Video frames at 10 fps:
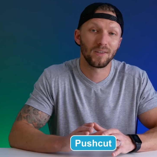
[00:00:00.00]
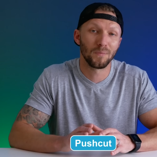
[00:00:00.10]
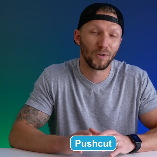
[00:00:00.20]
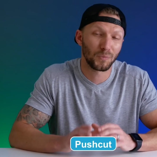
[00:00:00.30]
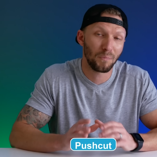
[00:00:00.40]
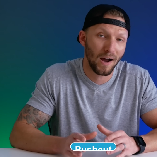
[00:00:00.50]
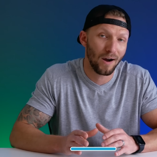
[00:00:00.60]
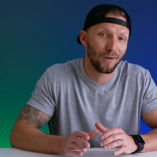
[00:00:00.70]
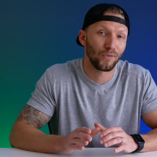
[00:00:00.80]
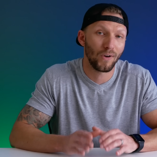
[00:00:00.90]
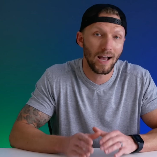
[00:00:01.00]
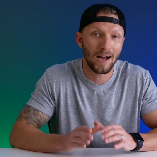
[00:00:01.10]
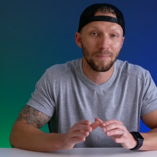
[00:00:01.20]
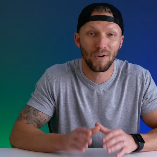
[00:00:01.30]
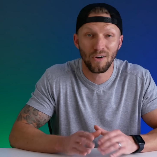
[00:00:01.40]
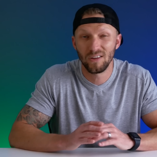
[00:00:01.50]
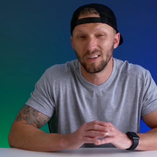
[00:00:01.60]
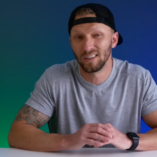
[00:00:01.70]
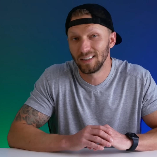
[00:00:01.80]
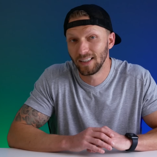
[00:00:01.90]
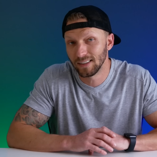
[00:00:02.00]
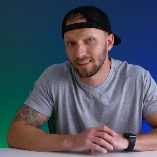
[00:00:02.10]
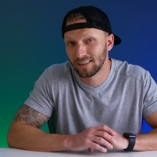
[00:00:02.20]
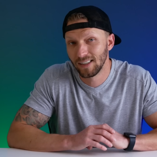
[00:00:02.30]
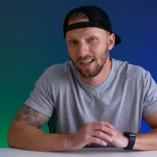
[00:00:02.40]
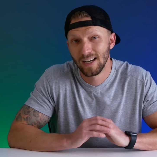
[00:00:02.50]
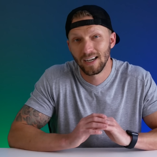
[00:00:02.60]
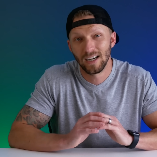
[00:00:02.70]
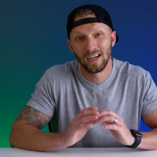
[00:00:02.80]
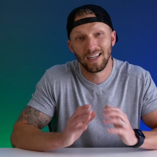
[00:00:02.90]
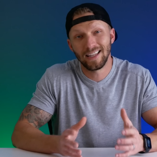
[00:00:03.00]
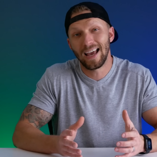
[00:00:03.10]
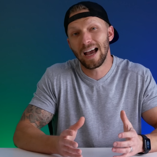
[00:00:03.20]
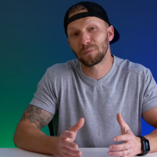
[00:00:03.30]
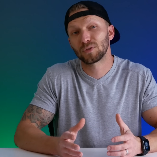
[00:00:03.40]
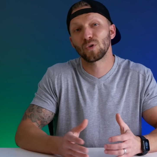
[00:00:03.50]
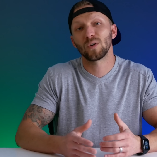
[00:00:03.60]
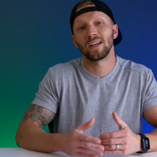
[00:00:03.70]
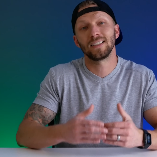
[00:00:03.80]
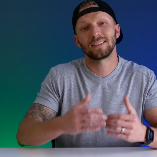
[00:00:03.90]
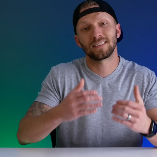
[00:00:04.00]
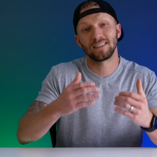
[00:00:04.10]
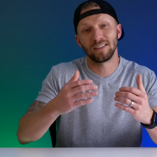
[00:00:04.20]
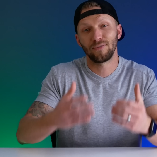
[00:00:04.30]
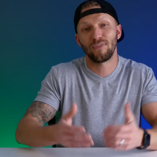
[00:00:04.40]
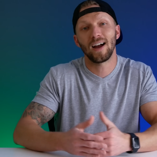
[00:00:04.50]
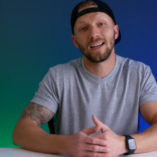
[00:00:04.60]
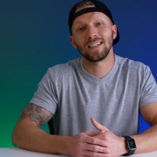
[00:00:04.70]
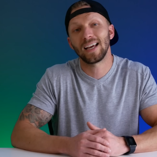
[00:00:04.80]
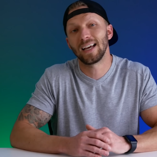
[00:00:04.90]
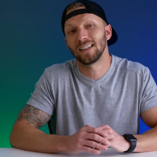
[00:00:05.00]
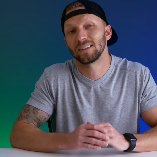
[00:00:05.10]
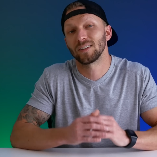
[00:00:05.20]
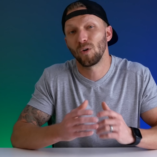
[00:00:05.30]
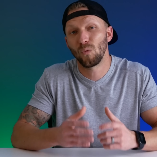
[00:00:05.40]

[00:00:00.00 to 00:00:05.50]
be the most powerful app on the list. In the App Store, it's defined as a